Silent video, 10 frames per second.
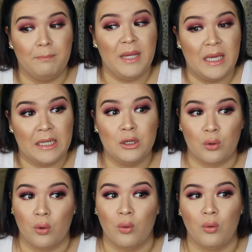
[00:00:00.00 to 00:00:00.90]
being in the
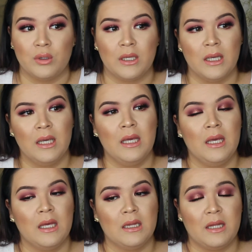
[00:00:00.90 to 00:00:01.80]
cold,
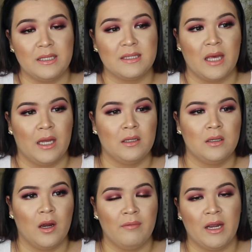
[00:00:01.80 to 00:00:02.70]
they said,
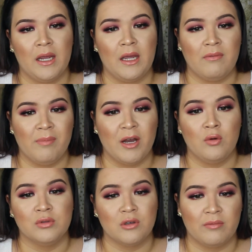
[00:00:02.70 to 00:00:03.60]
all right, everybody
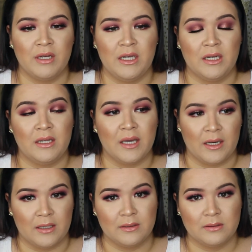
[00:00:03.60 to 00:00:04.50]
who was already in, get
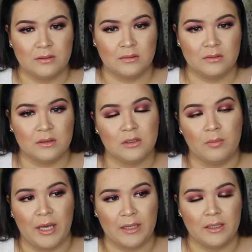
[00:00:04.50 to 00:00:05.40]
in, could
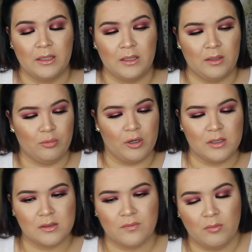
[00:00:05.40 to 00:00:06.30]
go back in. And they brought
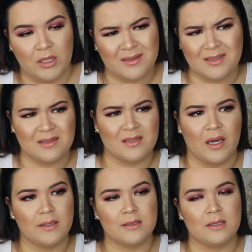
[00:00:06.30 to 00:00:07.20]
us from like these
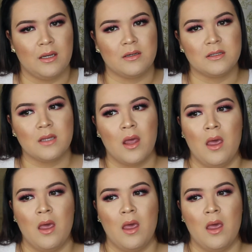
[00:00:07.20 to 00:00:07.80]
side stairs.